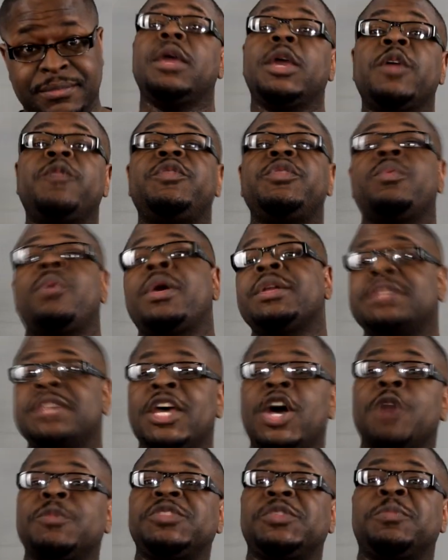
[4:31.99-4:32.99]
If you want to
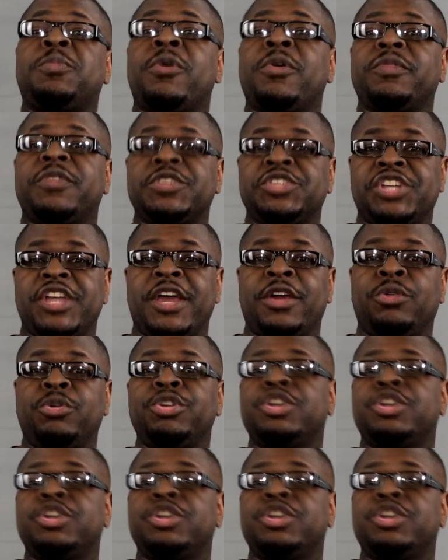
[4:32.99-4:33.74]
help support the channel,